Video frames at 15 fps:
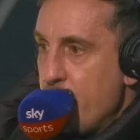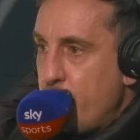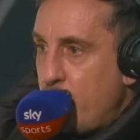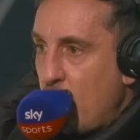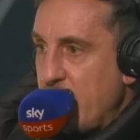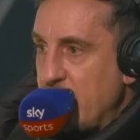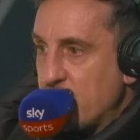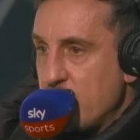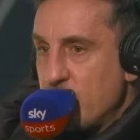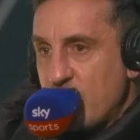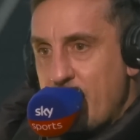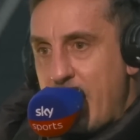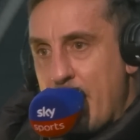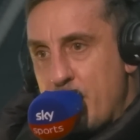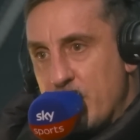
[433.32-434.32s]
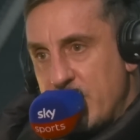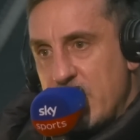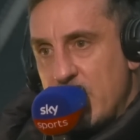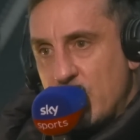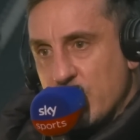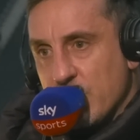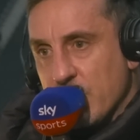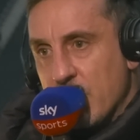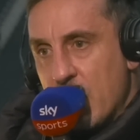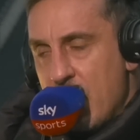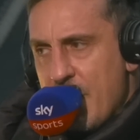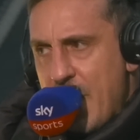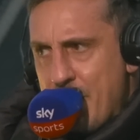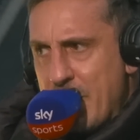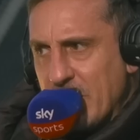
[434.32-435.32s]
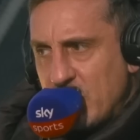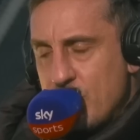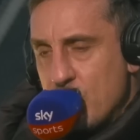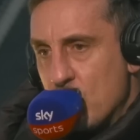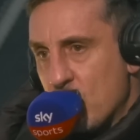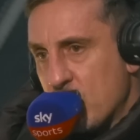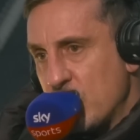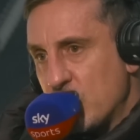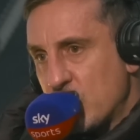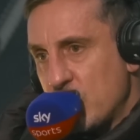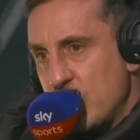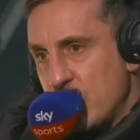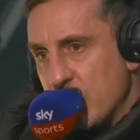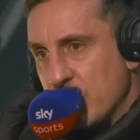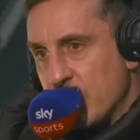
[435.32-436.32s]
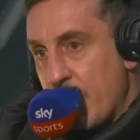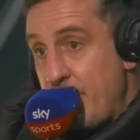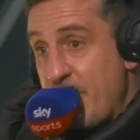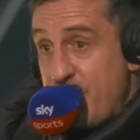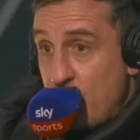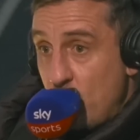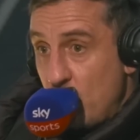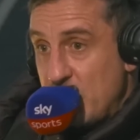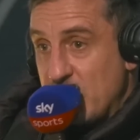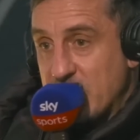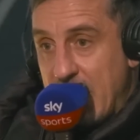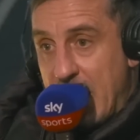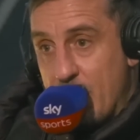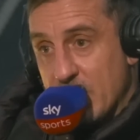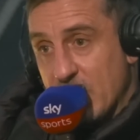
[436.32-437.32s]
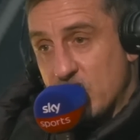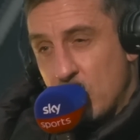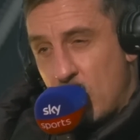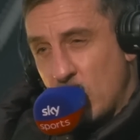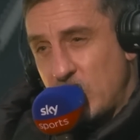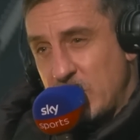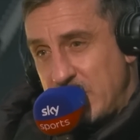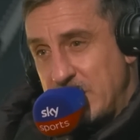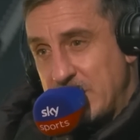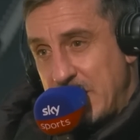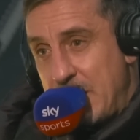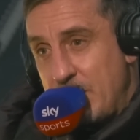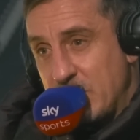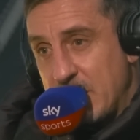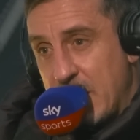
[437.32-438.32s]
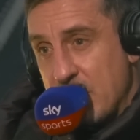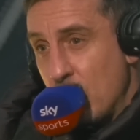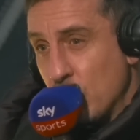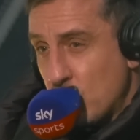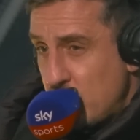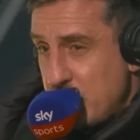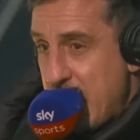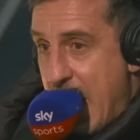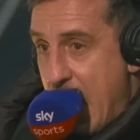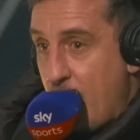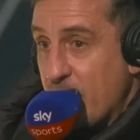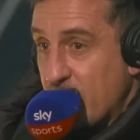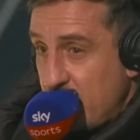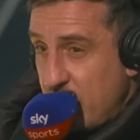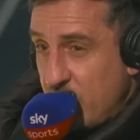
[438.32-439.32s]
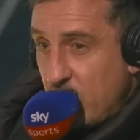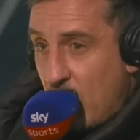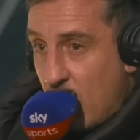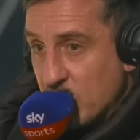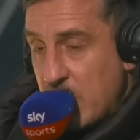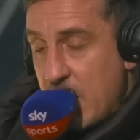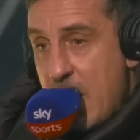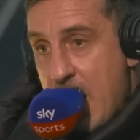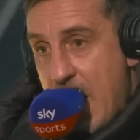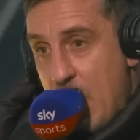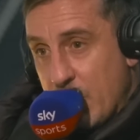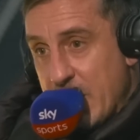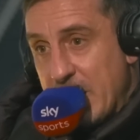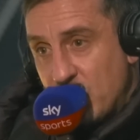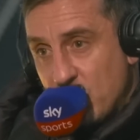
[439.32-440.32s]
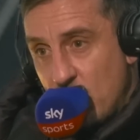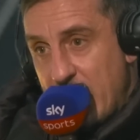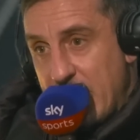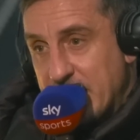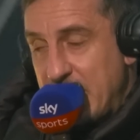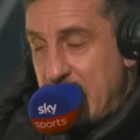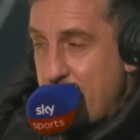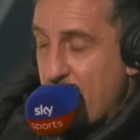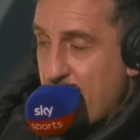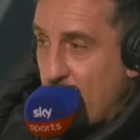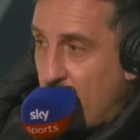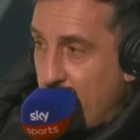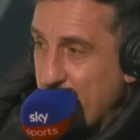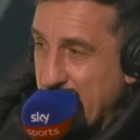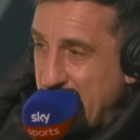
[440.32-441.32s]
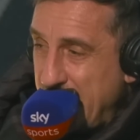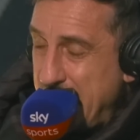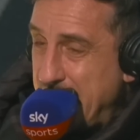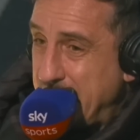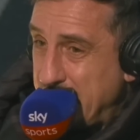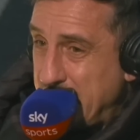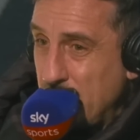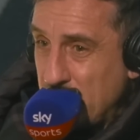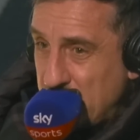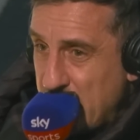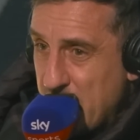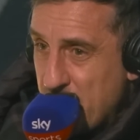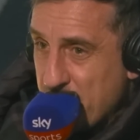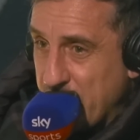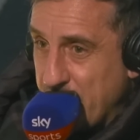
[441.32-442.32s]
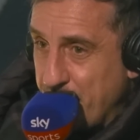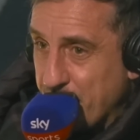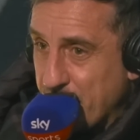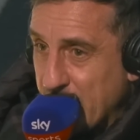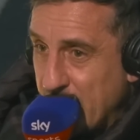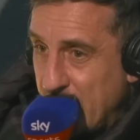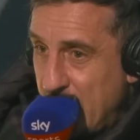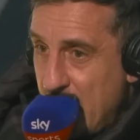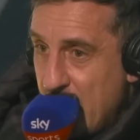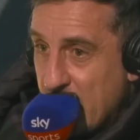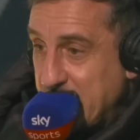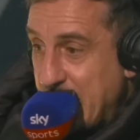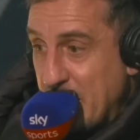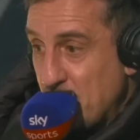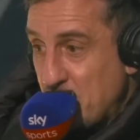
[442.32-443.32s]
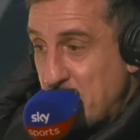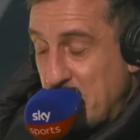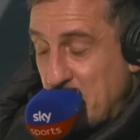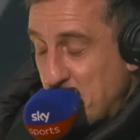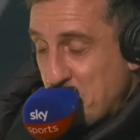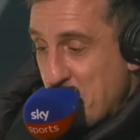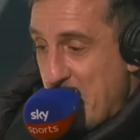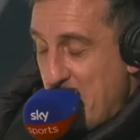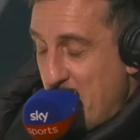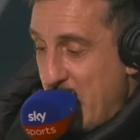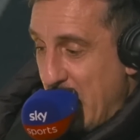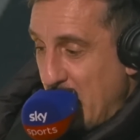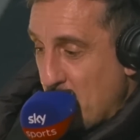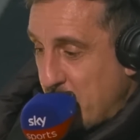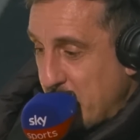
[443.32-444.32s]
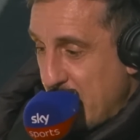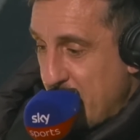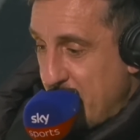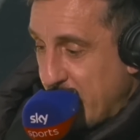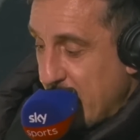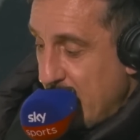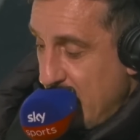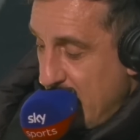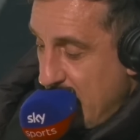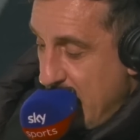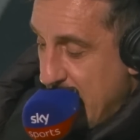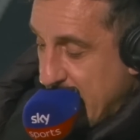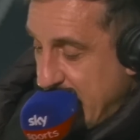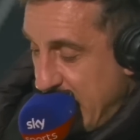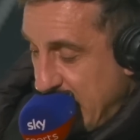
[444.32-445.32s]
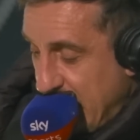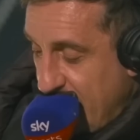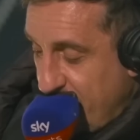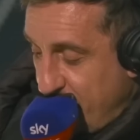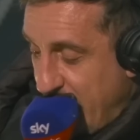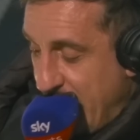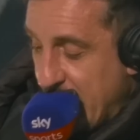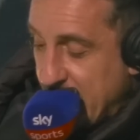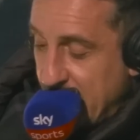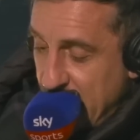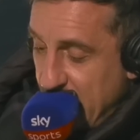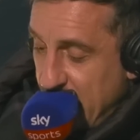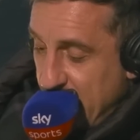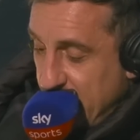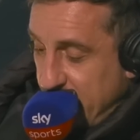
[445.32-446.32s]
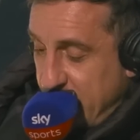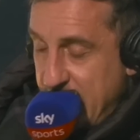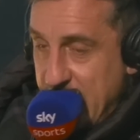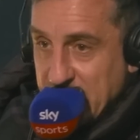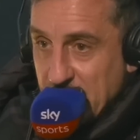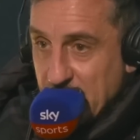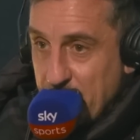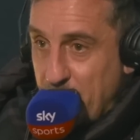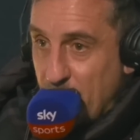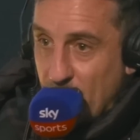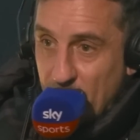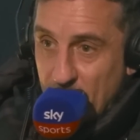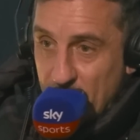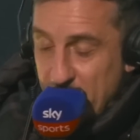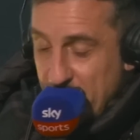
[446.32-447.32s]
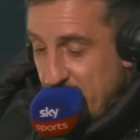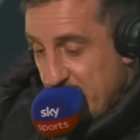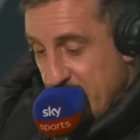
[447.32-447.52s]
But in terms of my prediction, I'm actually more concerned before this game when I saw City's team today, not just now after they've lost. When I saw that team, I thought, he's still tinkering. Because I just think straight away, I look at it and think, Ake left back, Diaz and Laporte,